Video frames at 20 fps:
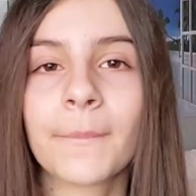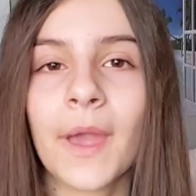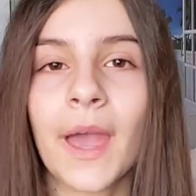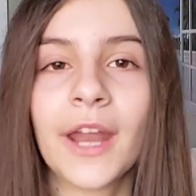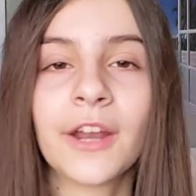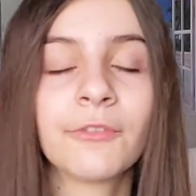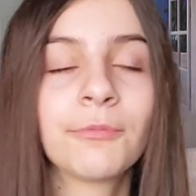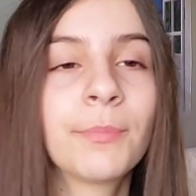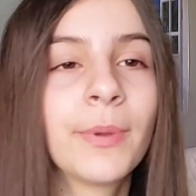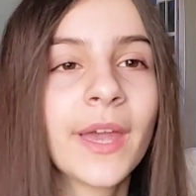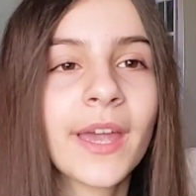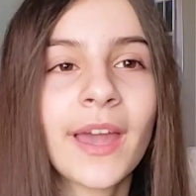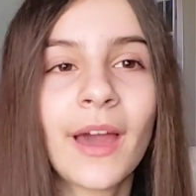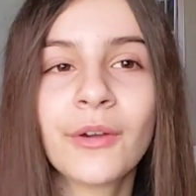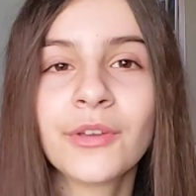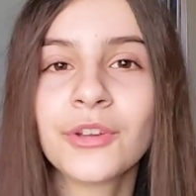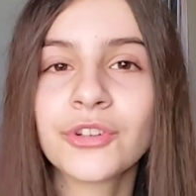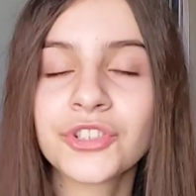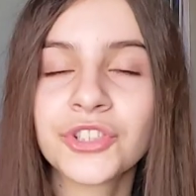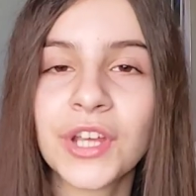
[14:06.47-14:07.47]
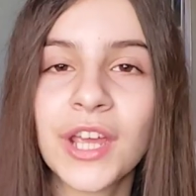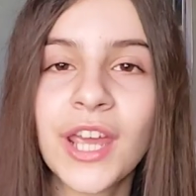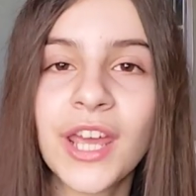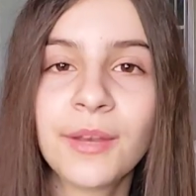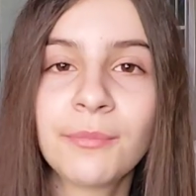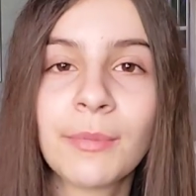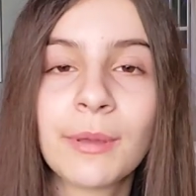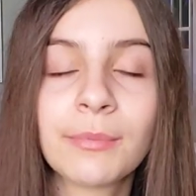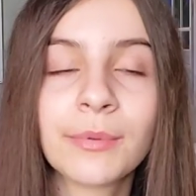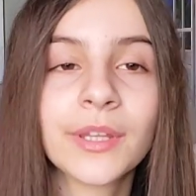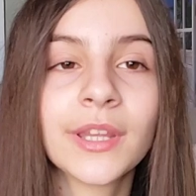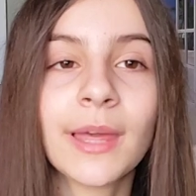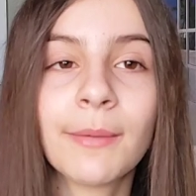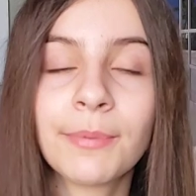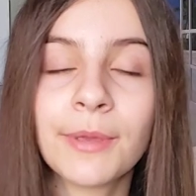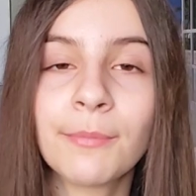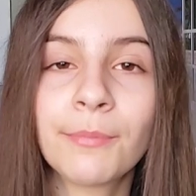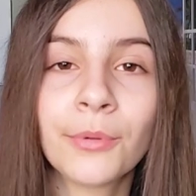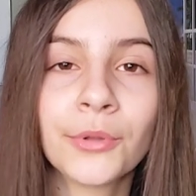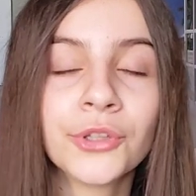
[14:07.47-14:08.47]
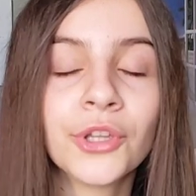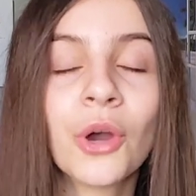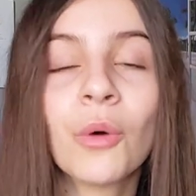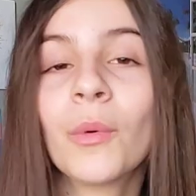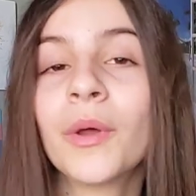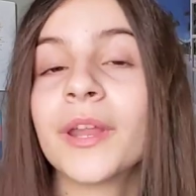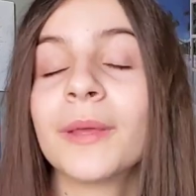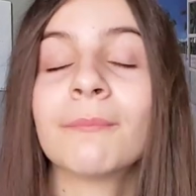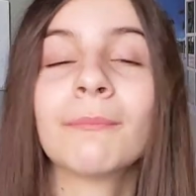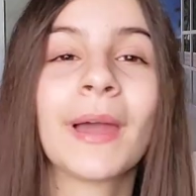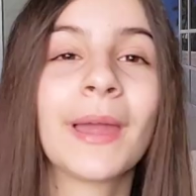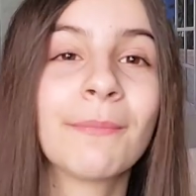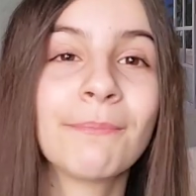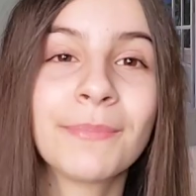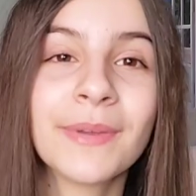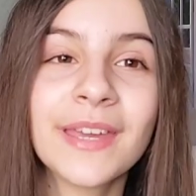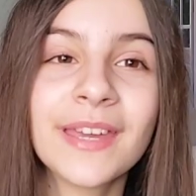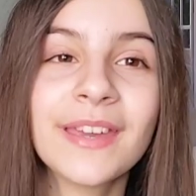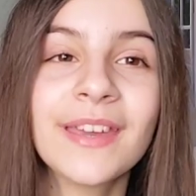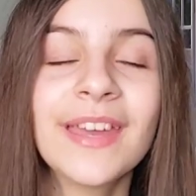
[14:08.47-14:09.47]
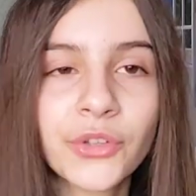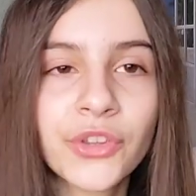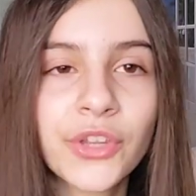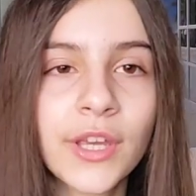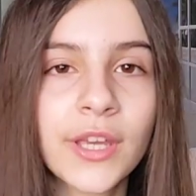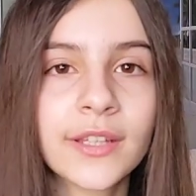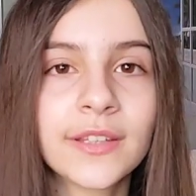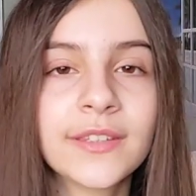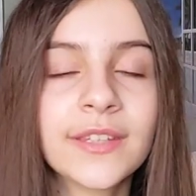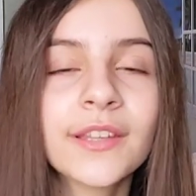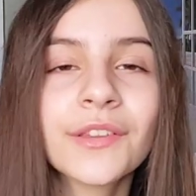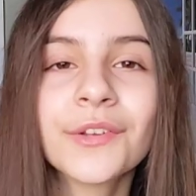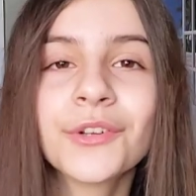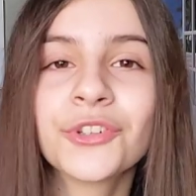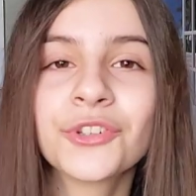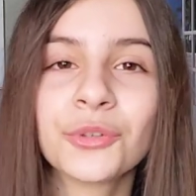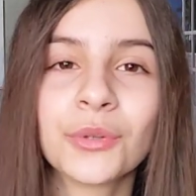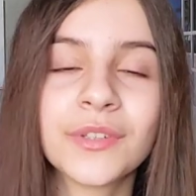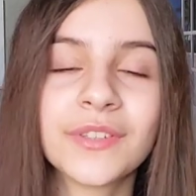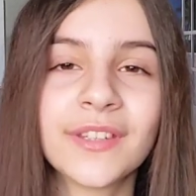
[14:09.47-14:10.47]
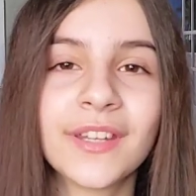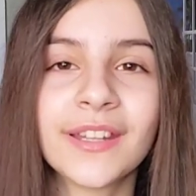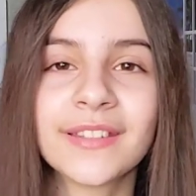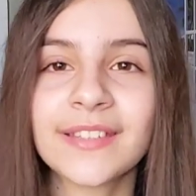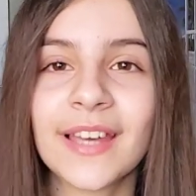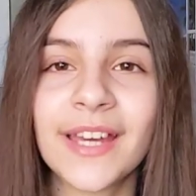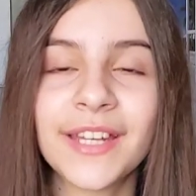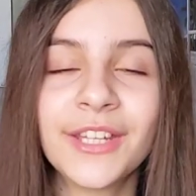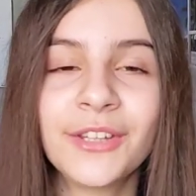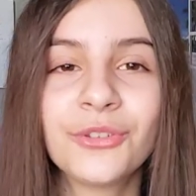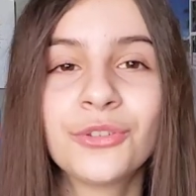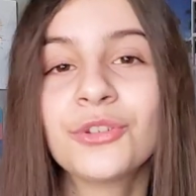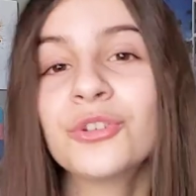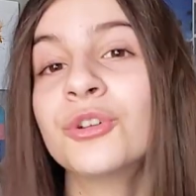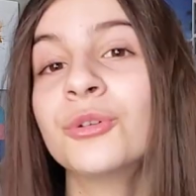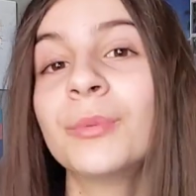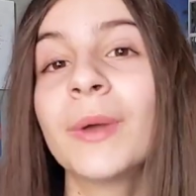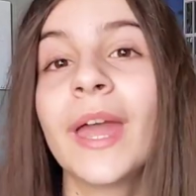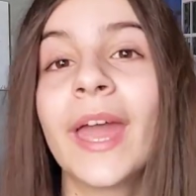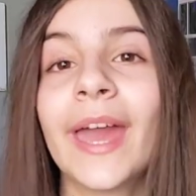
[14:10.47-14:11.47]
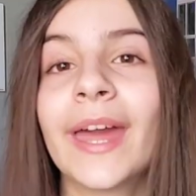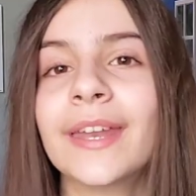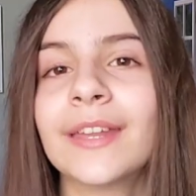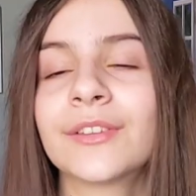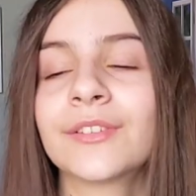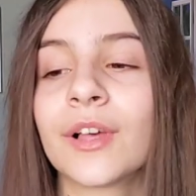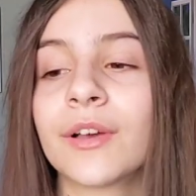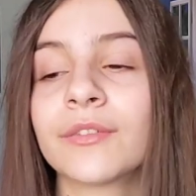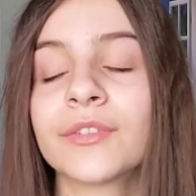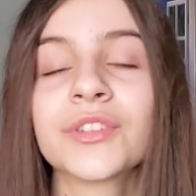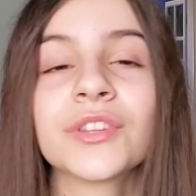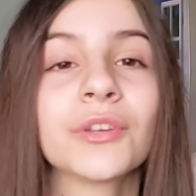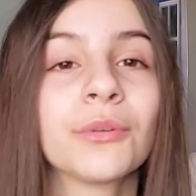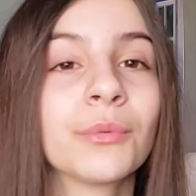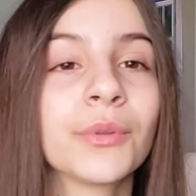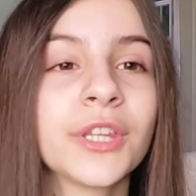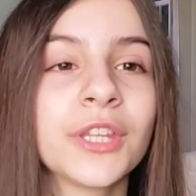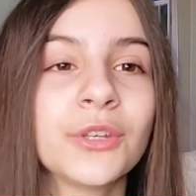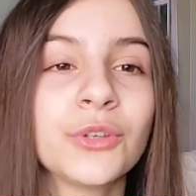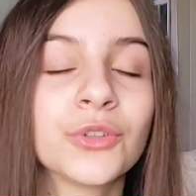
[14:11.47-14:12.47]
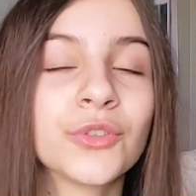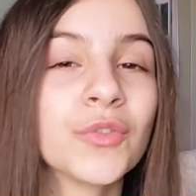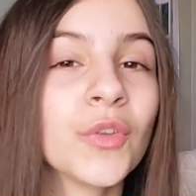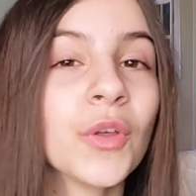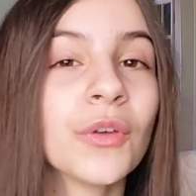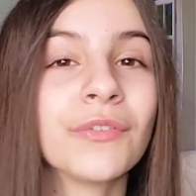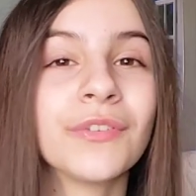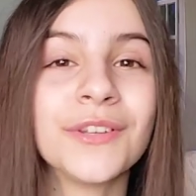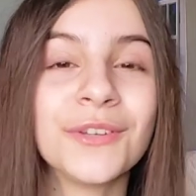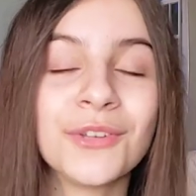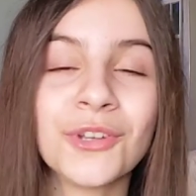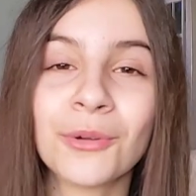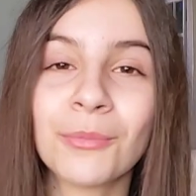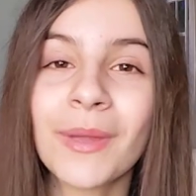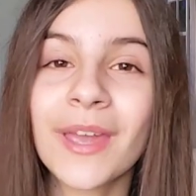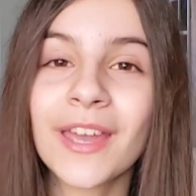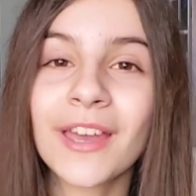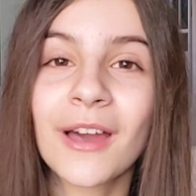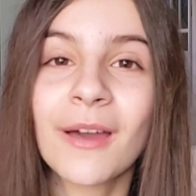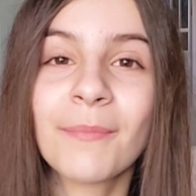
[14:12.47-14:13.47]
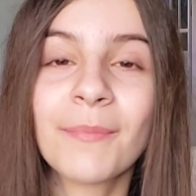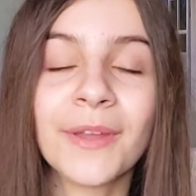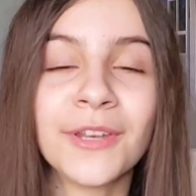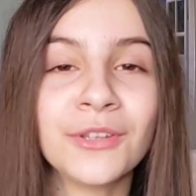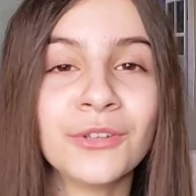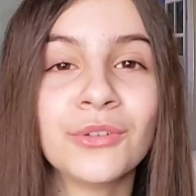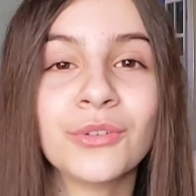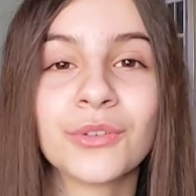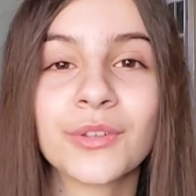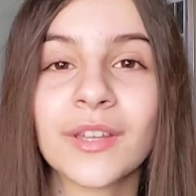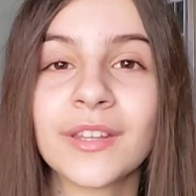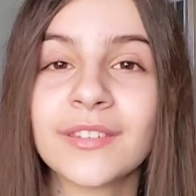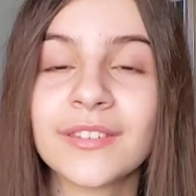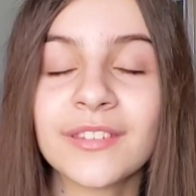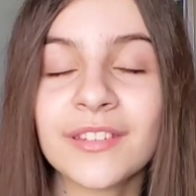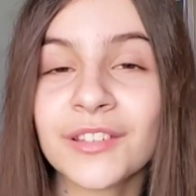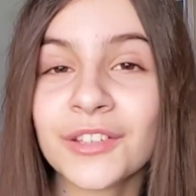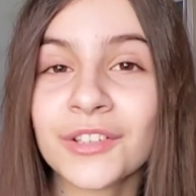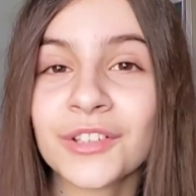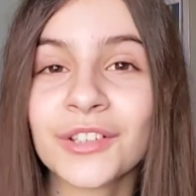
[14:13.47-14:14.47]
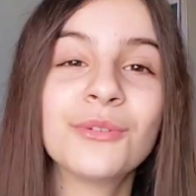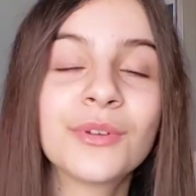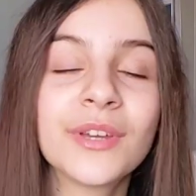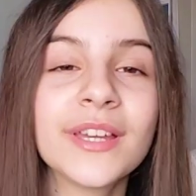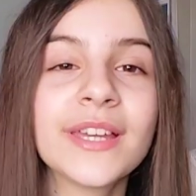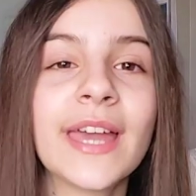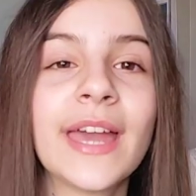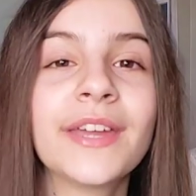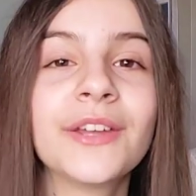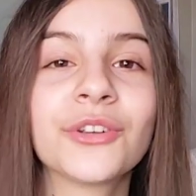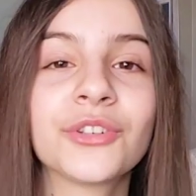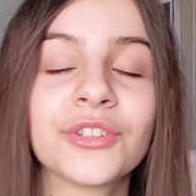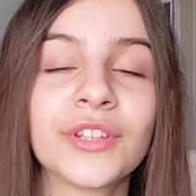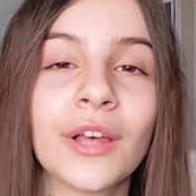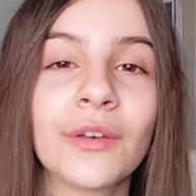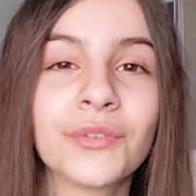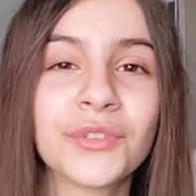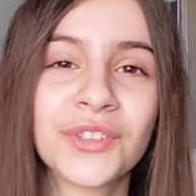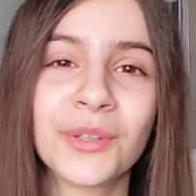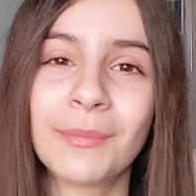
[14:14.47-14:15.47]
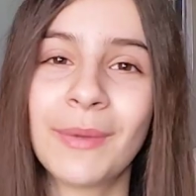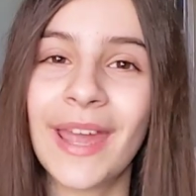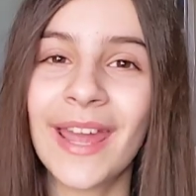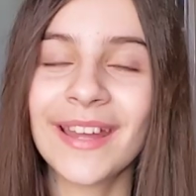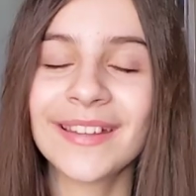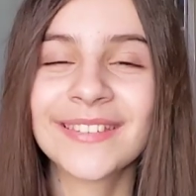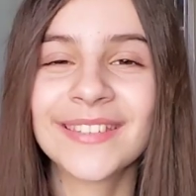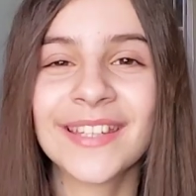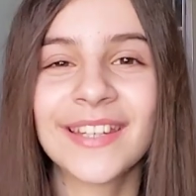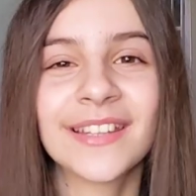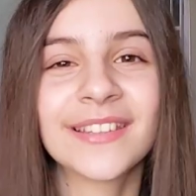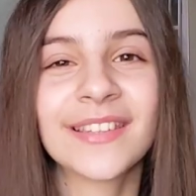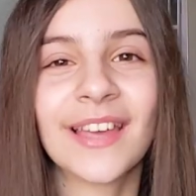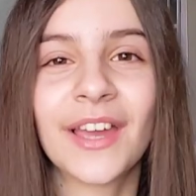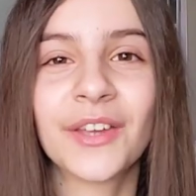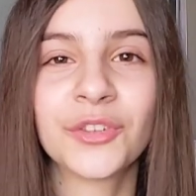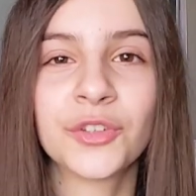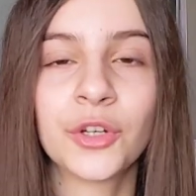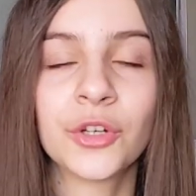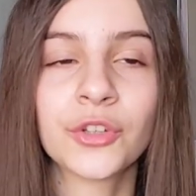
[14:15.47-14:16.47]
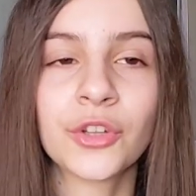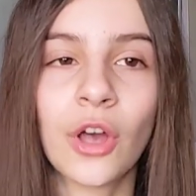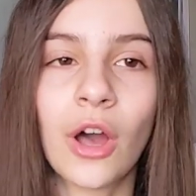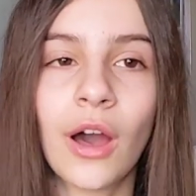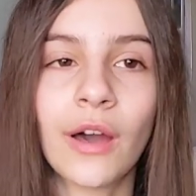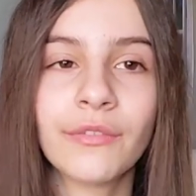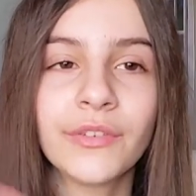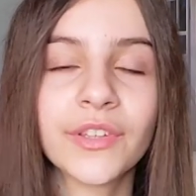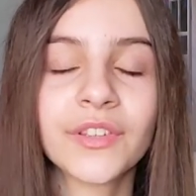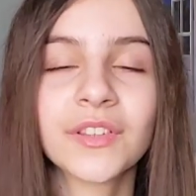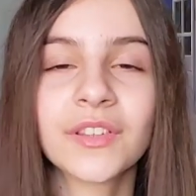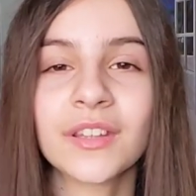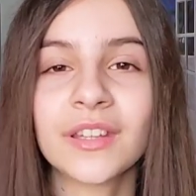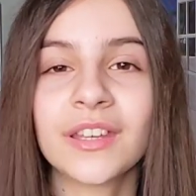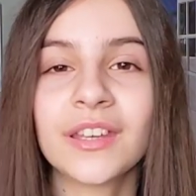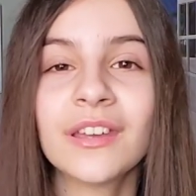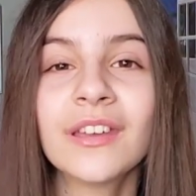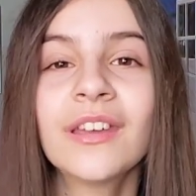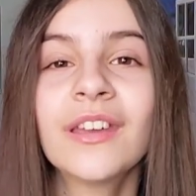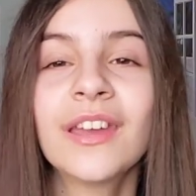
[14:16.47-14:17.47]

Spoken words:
kind of pick out your shade, maybe let people know what it might be. Obviously concealer, so it's in a tiny tube, and it's obviously really useful if you do your makeup and you use concealer. You can get yourself some hand sanitizers, obviously.